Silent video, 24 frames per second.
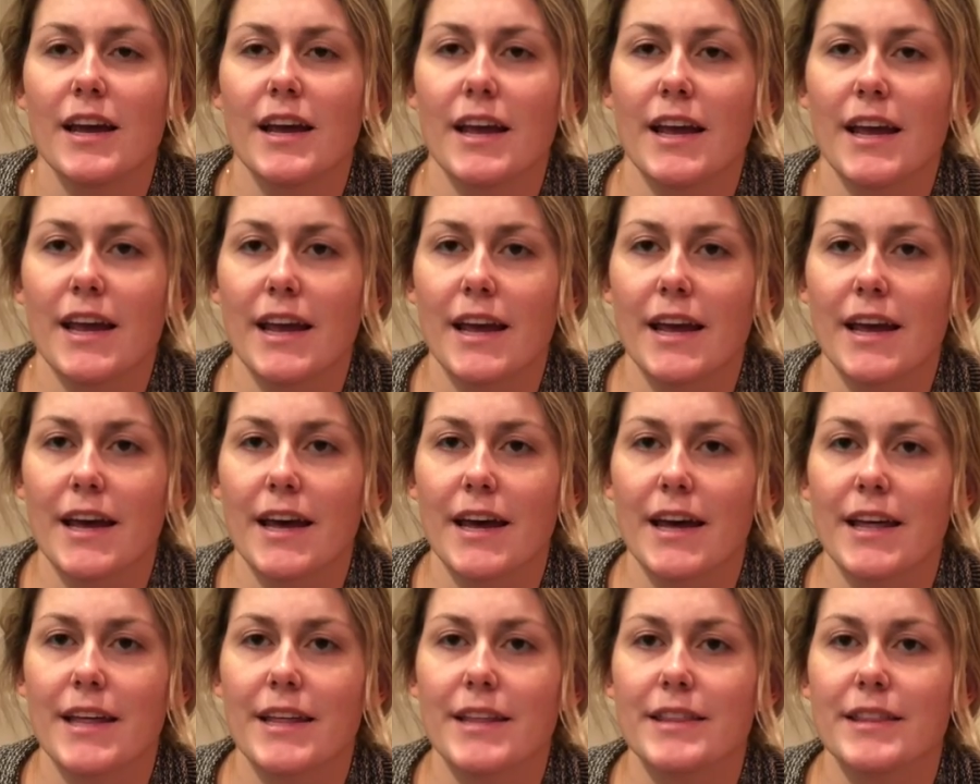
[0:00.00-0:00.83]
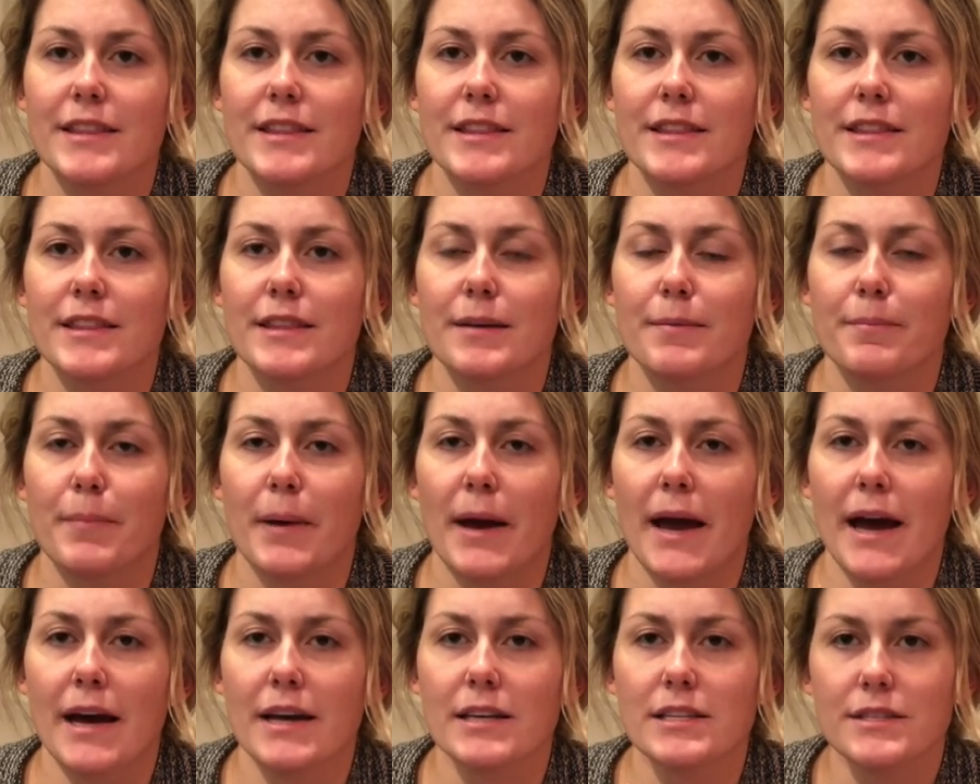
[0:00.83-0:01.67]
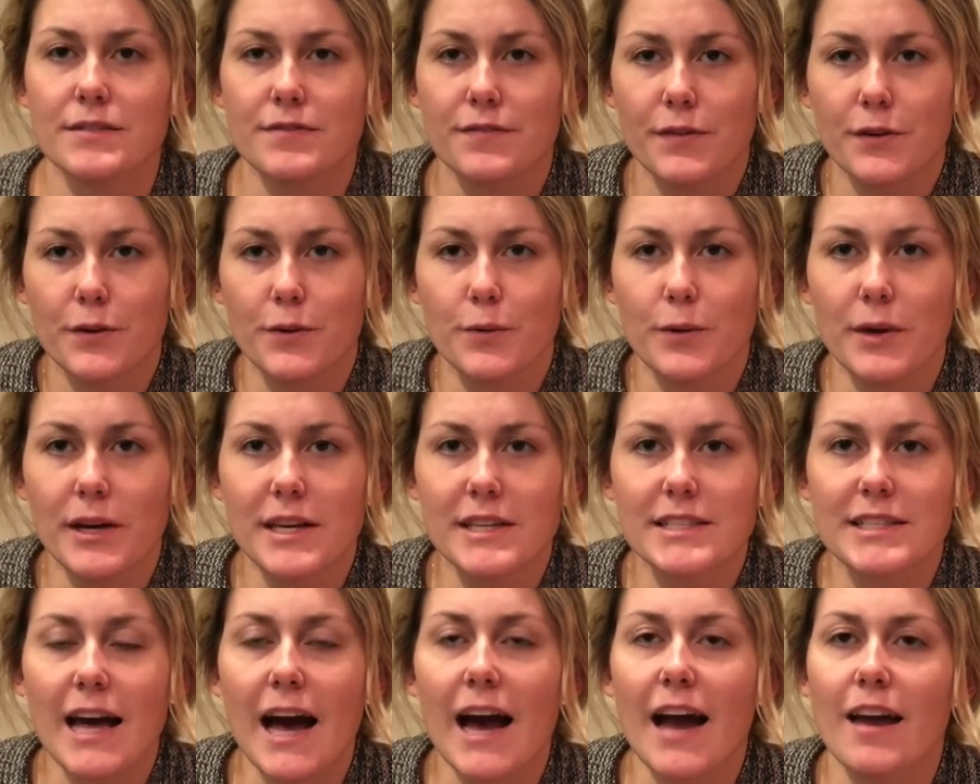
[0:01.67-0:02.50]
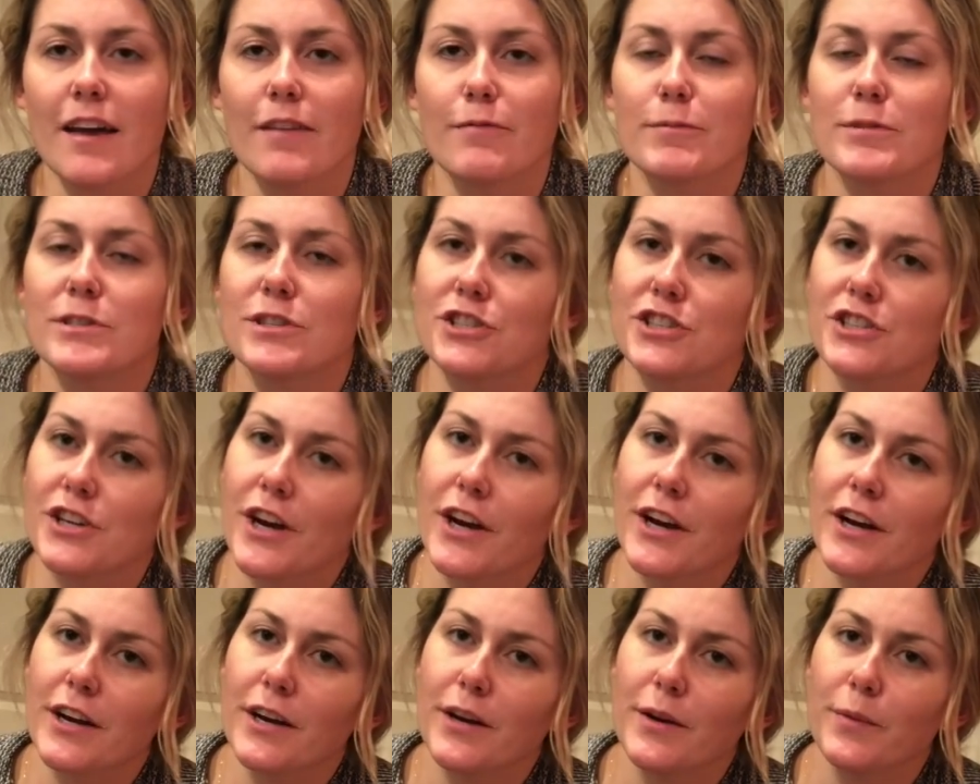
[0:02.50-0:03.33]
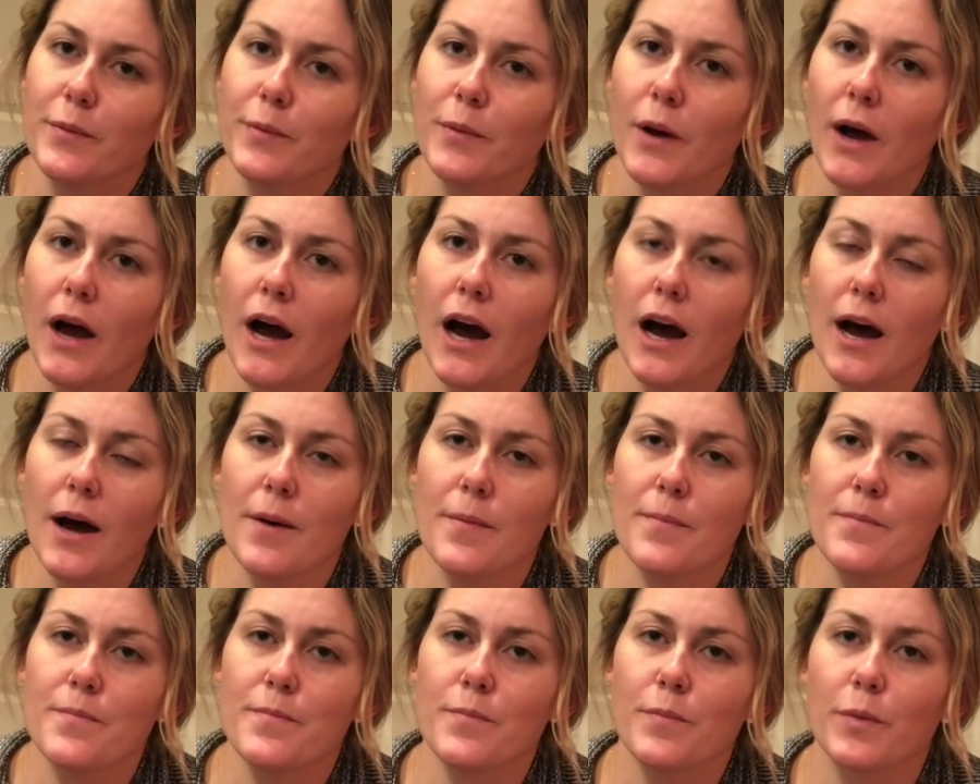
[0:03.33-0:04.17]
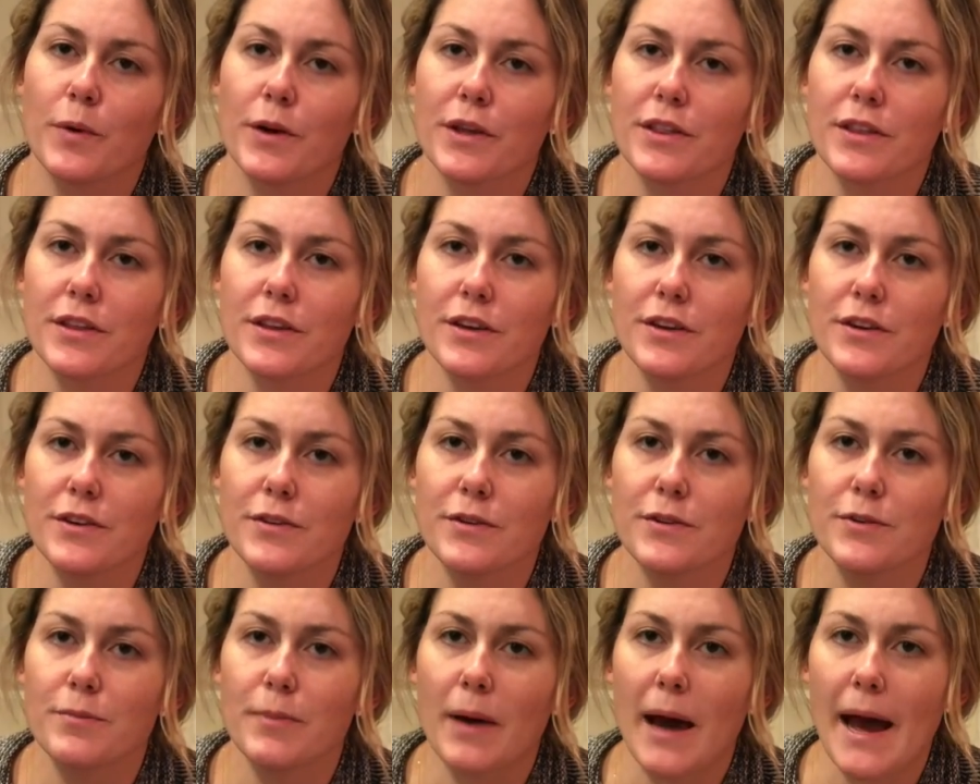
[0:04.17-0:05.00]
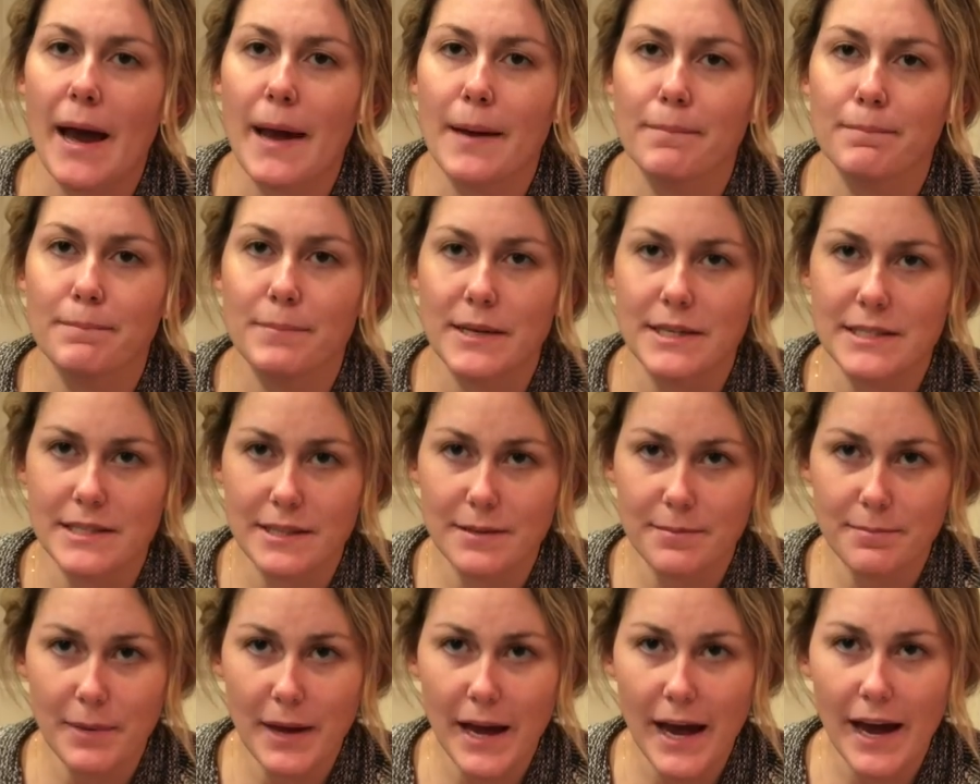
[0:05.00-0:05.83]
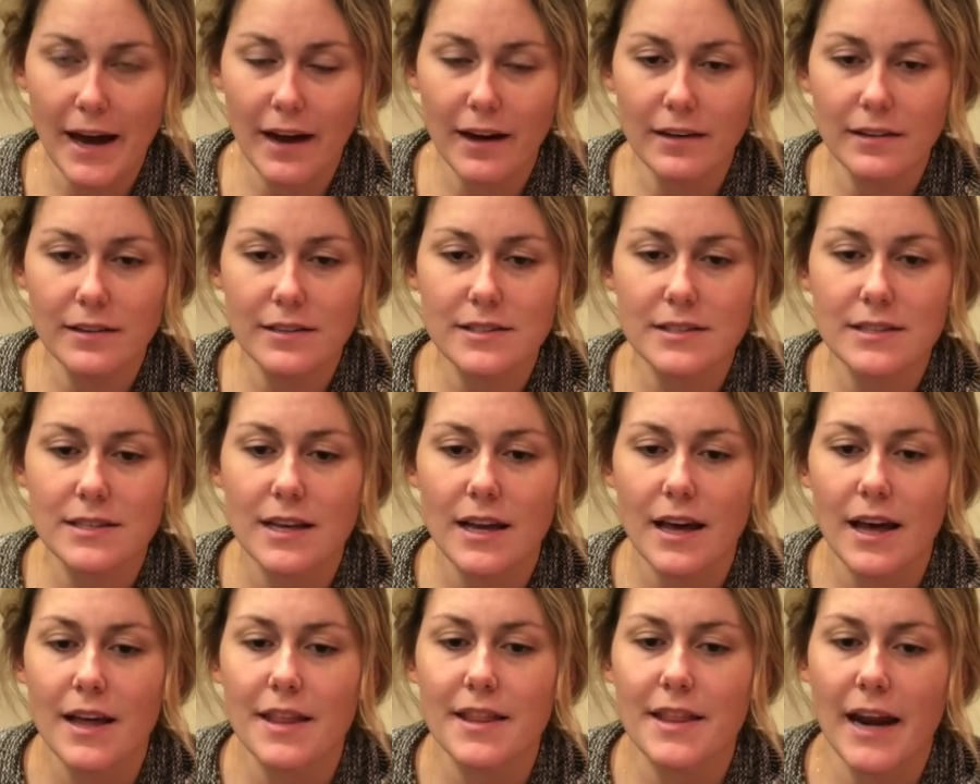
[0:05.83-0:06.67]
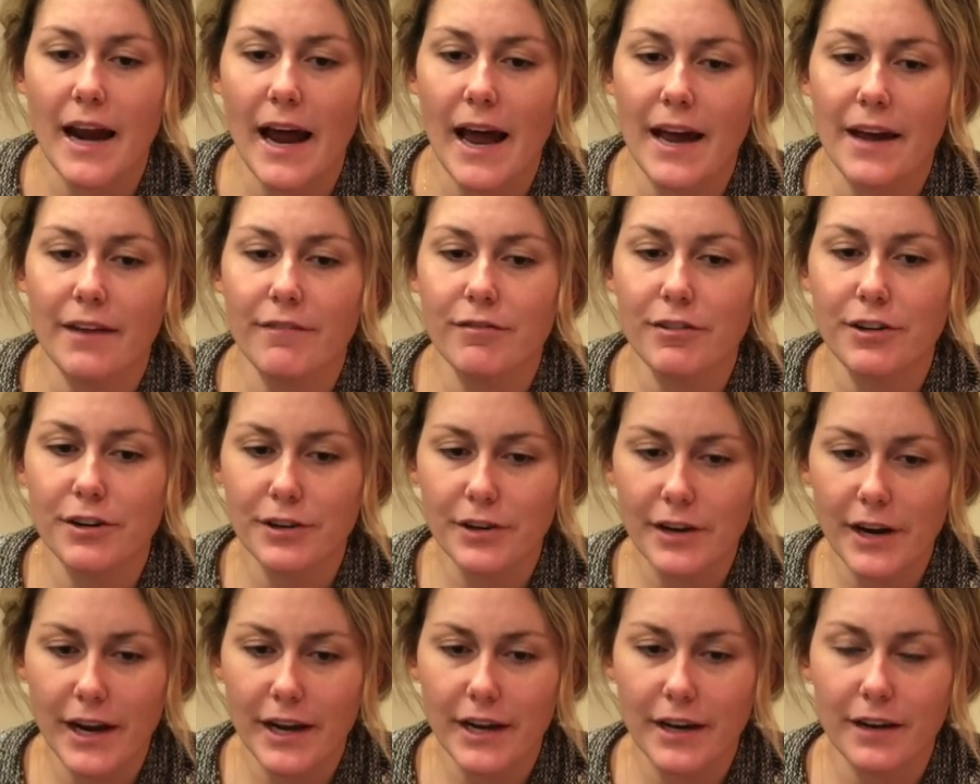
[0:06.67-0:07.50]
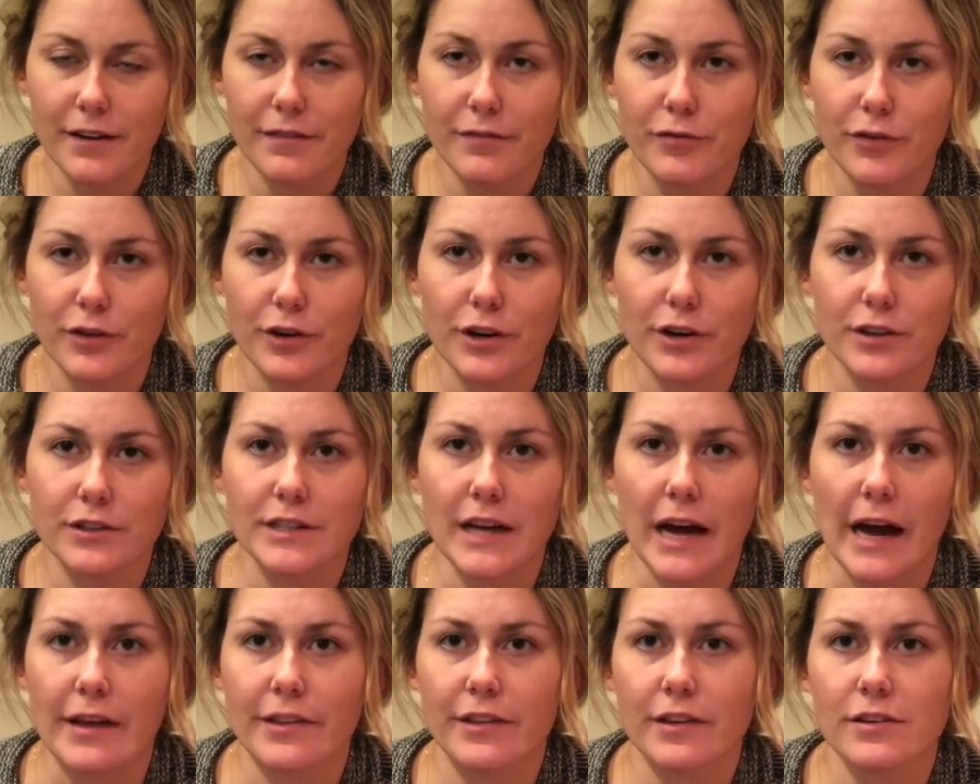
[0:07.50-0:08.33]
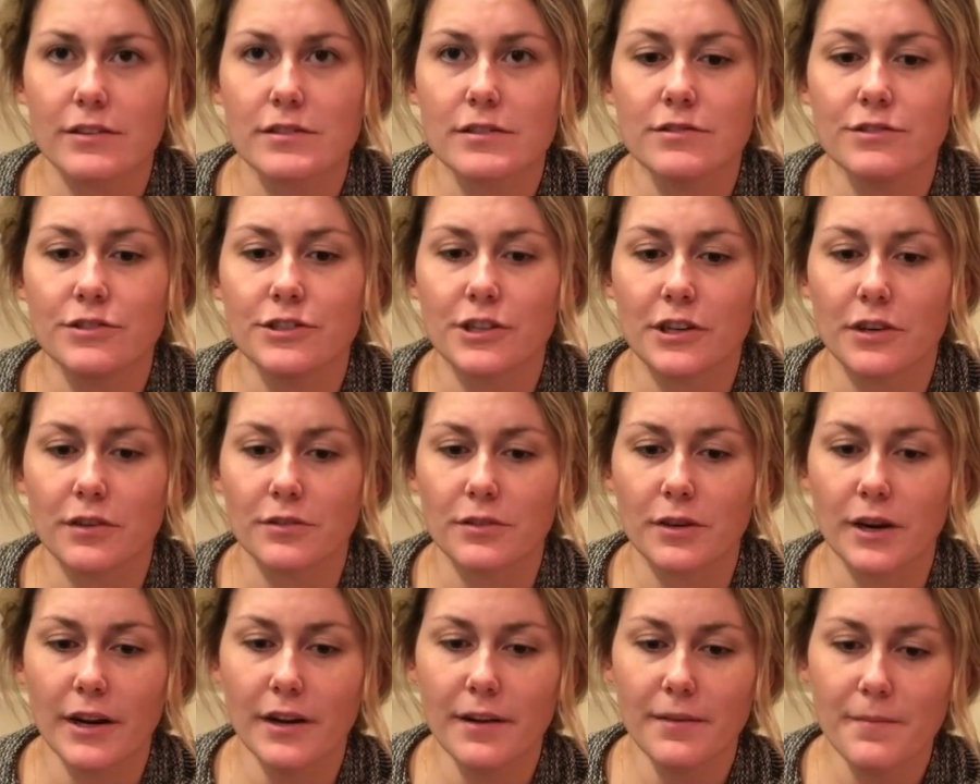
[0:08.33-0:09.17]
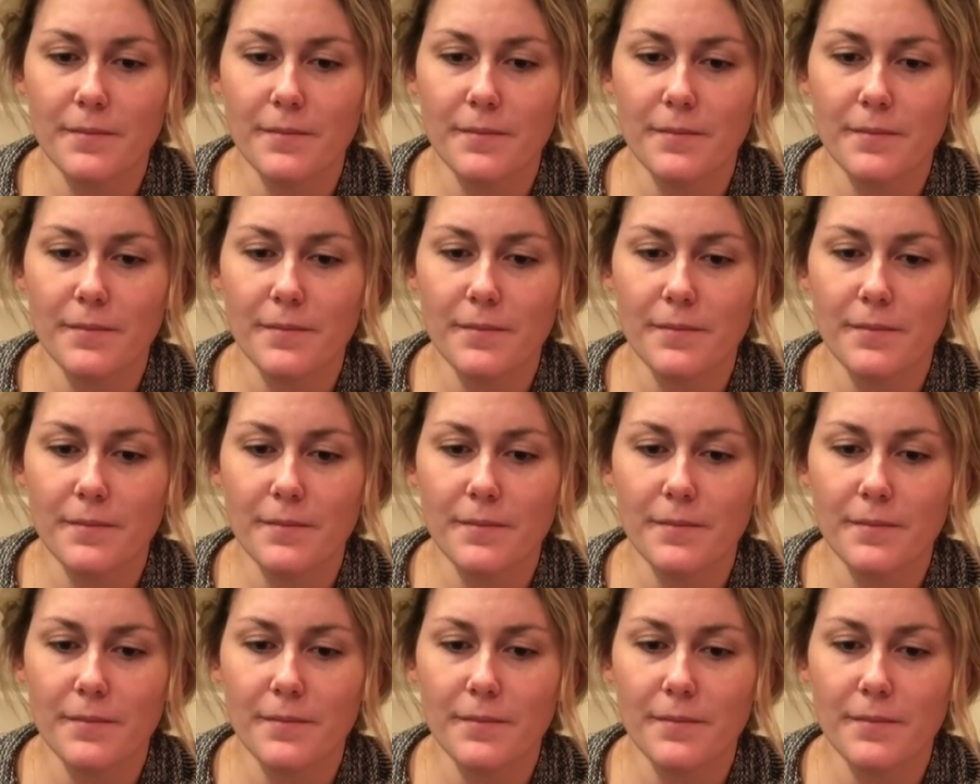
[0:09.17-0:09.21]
And the past few weeks I have been sharing with you my busy bags that I have created for toddlers and children.